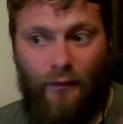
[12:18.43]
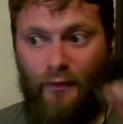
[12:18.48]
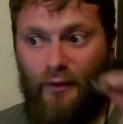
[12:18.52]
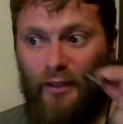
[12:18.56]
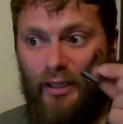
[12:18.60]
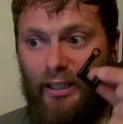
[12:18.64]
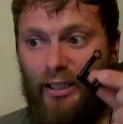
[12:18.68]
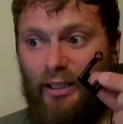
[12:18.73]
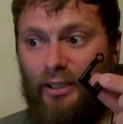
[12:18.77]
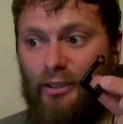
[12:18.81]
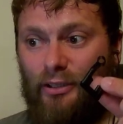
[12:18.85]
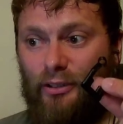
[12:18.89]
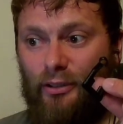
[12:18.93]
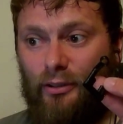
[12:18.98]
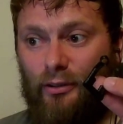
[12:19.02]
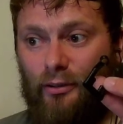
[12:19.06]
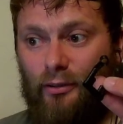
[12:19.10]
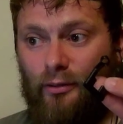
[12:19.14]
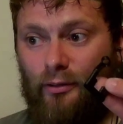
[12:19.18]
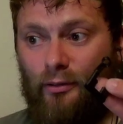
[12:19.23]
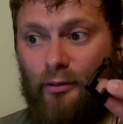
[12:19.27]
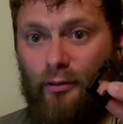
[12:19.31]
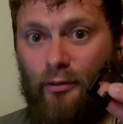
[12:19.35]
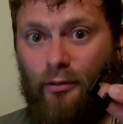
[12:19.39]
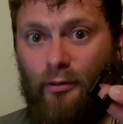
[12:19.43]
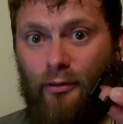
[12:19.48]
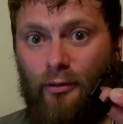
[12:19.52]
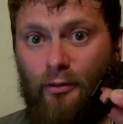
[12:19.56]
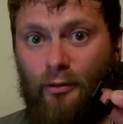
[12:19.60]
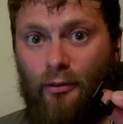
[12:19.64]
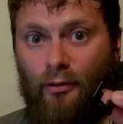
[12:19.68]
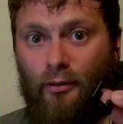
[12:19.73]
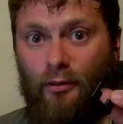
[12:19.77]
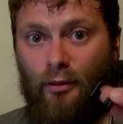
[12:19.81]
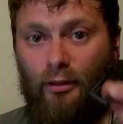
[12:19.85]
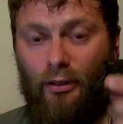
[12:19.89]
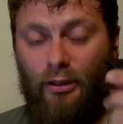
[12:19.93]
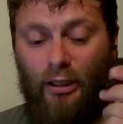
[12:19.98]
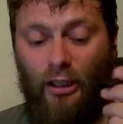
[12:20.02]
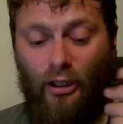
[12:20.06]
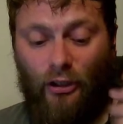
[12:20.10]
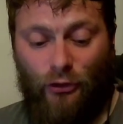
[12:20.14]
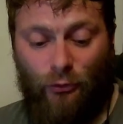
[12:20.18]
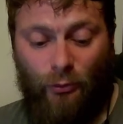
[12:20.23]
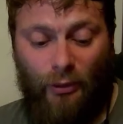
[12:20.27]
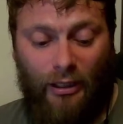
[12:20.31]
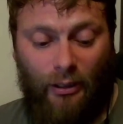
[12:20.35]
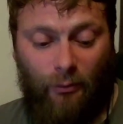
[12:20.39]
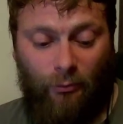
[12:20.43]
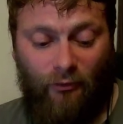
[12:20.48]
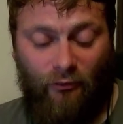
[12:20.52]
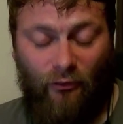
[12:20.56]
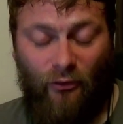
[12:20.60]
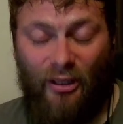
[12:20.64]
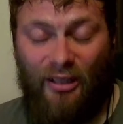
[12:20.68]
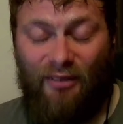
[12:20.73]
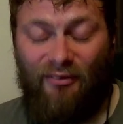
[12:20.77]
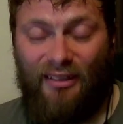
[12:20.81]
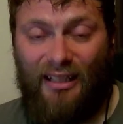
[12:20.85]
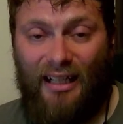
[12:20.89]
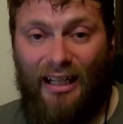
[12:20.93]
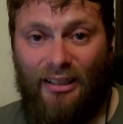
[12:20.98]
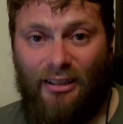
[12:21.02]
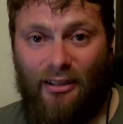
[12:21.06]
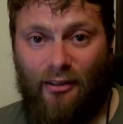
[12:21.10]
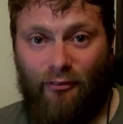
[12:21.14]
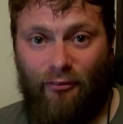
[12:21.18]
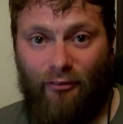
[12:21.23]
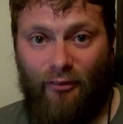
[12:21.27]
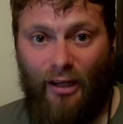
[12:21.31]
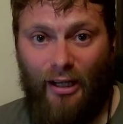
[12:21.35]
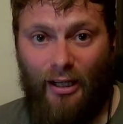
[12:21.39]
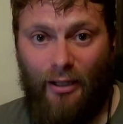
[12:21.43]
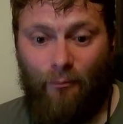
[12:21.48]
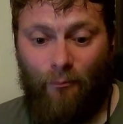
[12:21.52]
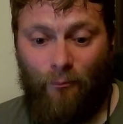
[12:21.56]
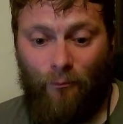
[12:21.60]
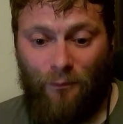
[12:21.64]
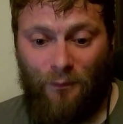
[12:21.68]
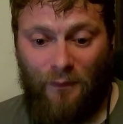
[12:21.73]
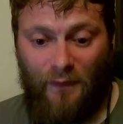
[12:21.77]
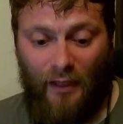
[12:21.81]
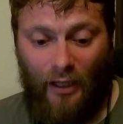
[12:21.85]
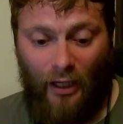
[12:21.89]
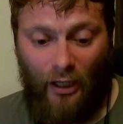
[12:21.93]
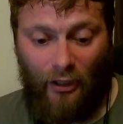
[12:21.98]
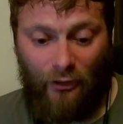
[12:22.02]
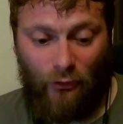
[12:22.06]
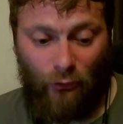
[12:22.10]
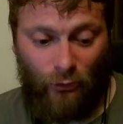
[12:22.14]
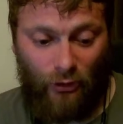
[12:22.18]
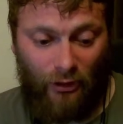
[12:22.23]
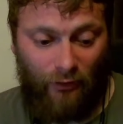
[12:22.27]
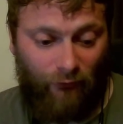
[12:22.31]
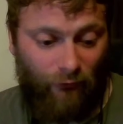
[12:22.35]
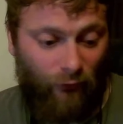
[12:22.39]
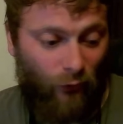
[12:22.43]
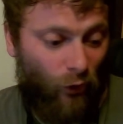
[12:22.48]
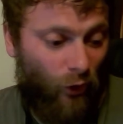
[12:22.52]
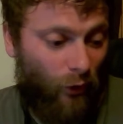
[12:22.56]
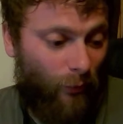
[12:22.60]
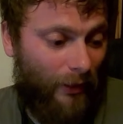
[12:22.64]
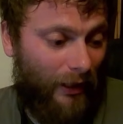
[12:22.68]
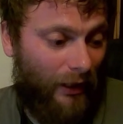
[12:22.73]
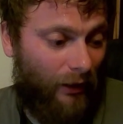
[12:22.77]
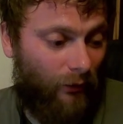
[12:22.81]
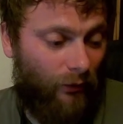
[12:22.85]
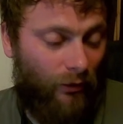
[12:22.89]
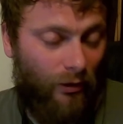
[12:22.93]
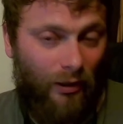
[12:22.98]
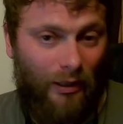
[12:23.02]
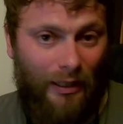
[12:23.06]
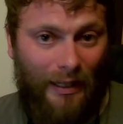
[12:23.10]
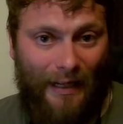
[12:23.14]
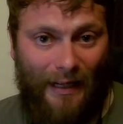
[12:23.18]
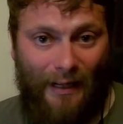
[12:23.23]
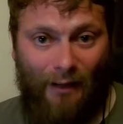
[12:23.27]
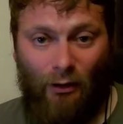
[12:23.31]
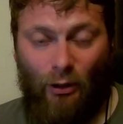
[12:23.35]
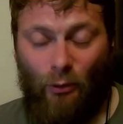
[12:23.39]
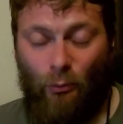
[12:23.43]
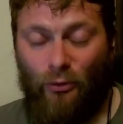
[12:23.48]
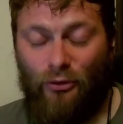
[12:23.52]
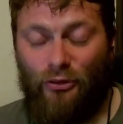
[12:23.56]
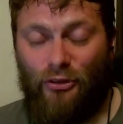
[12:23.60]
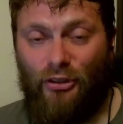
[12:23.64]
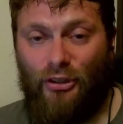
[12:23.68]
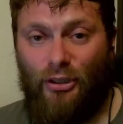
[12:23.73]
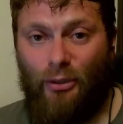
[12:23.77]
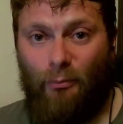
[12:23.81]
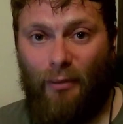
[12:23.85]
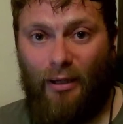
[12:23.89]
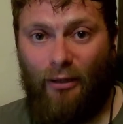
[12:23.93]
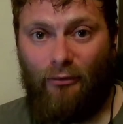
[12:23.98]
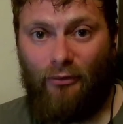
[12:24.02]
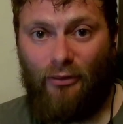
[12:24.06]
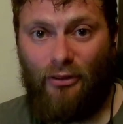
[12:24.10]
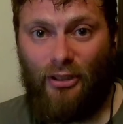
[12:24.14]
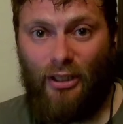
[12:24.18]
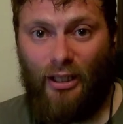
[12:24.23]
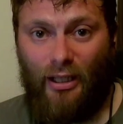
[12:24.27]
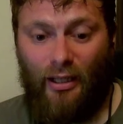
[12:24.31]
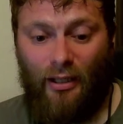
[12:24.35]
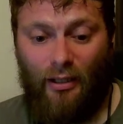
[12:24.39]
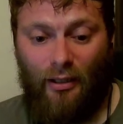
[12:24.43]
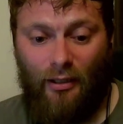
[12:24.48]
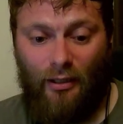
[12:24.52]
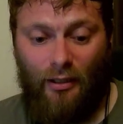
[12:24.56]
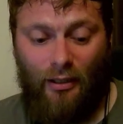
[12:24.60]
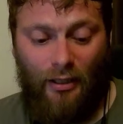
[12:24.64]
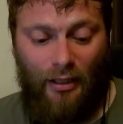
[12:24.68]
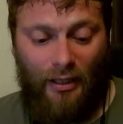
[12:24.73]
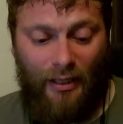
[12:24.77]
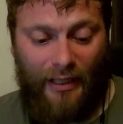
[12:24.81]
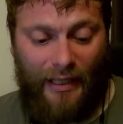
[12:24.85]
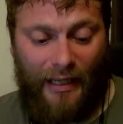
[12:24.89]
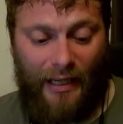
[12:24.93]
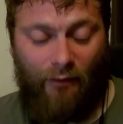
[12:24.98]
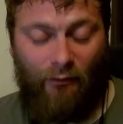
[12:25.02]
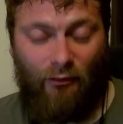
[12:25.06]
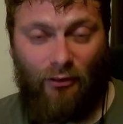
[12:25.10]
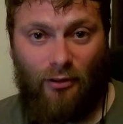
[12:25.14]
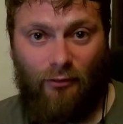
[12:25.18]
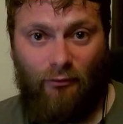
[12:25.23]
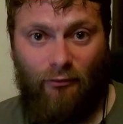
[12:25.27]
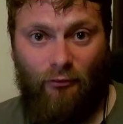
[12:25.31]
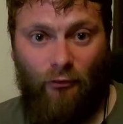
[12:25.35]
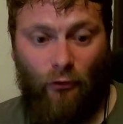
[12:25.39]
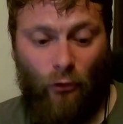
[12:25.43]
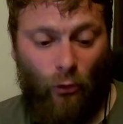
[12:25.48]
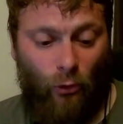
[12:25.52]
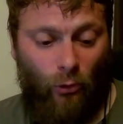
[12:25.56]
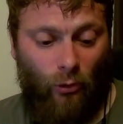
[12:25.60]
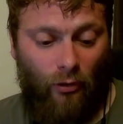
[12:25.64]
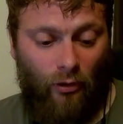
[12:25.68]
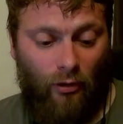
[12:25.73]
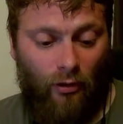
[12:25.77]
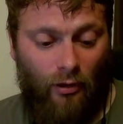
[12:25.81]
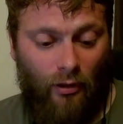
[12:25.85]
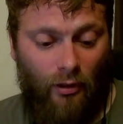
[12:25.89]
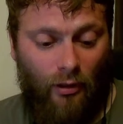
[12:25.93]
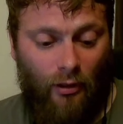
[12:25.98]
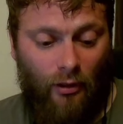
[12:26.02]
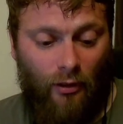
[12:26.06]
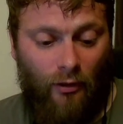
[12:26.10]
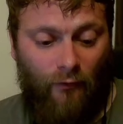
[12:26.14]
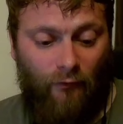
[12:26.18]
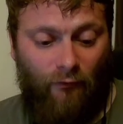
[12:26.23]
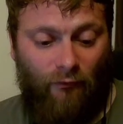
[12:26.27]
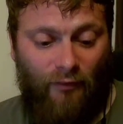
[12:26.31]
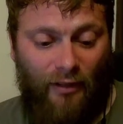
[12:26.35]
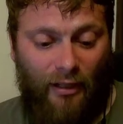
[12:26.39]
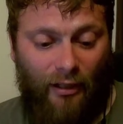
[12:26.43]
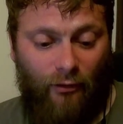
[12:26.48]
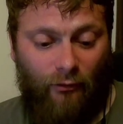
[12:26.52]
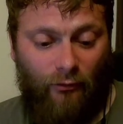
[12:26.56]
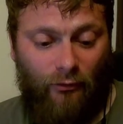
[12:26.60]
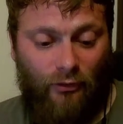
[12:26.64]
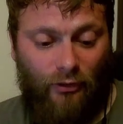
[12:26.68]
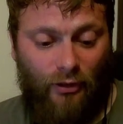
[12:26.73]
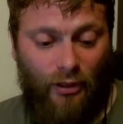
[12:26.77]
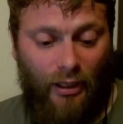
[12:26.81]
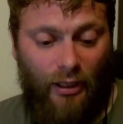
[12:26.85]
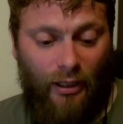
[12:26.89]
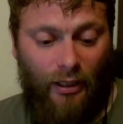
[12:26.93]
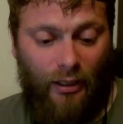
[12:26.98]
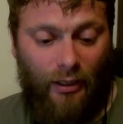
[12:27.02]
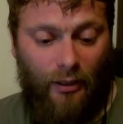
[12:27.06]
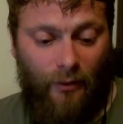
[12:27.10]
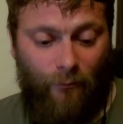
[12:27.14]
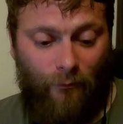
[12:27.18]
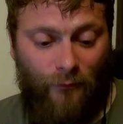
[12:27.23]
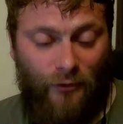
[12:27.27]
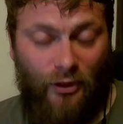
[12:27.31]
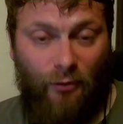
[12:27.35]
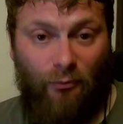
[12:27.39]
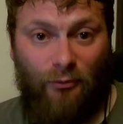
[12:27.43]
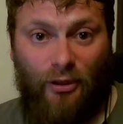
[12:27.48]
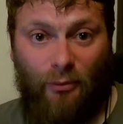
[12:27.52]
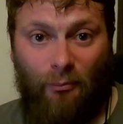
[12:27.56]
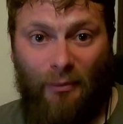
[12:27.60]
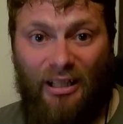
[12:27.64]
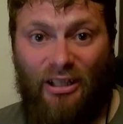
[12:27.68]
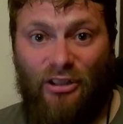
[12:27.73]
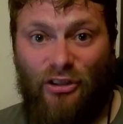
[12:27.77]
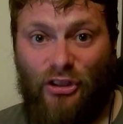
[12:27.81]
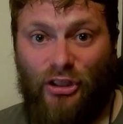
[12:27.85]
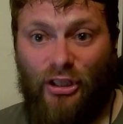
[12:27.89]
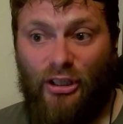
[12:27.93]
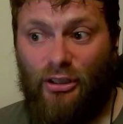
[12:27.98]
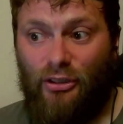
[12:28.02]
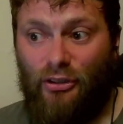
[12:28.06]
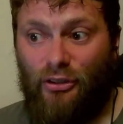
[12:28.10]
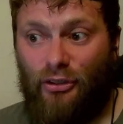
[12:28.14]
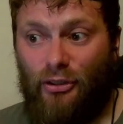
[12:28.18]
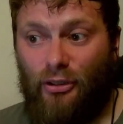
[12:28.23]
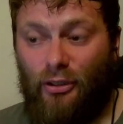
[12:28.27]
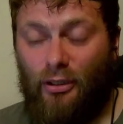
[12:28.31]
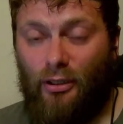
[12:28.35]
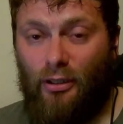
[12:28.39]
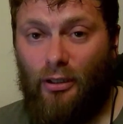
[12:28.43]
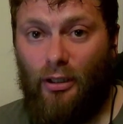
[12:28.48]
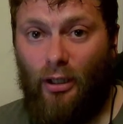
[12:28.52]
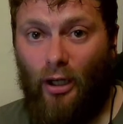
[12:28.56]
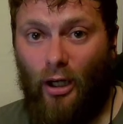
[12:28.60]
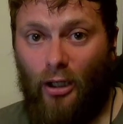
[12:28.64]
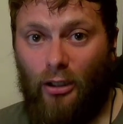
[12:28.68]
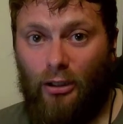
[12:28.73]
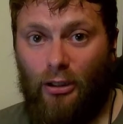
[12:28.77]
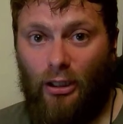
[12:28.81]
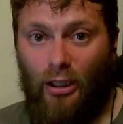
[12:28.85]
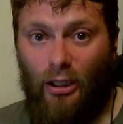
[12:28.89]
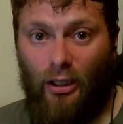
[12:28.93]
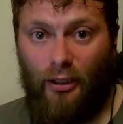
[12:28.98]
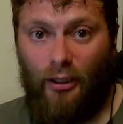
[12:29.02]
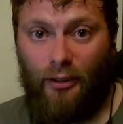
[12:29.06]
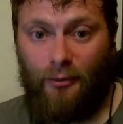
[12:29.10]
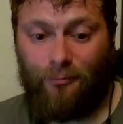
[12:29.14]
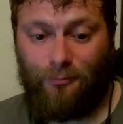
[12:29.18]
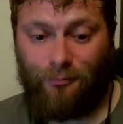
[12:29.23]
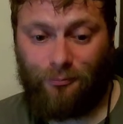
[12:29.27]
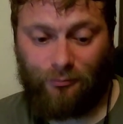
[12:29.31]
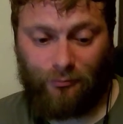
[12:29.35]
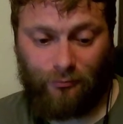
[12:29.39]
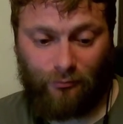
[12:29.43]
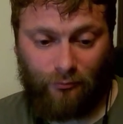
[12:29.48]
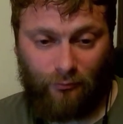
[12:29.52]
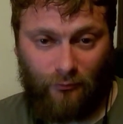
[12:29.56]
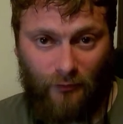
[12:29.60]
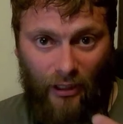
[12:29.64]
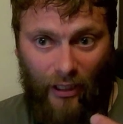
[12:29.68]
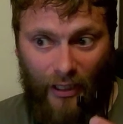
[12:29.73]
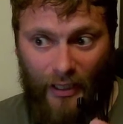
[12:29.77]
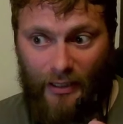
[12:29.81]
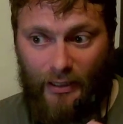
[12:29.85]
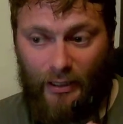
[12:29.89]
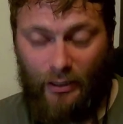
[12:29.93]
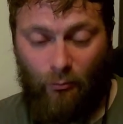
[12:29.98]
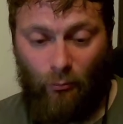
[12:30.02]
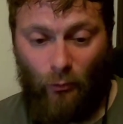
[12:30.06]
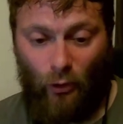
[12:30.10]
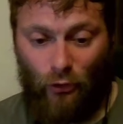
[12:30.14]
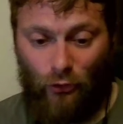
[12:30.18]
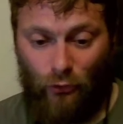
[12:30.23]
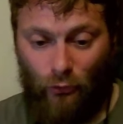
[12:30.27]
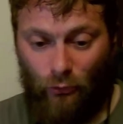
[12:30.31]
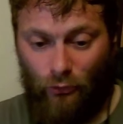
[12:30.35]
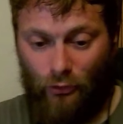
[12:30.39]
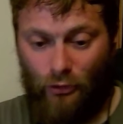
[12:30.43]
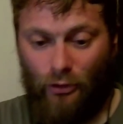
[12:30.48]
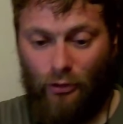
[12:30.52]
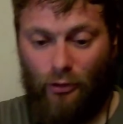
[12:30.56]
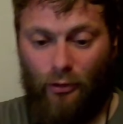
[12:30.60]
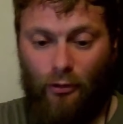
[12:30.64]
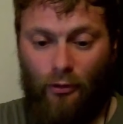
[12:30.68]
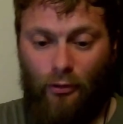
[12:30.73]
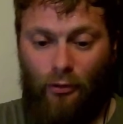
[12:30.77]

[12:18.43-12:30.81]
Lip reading: this last week before I even had the frame. I'd already thought about how I wanted to mount it, gave it some thought, found some dimensions online, and then modelled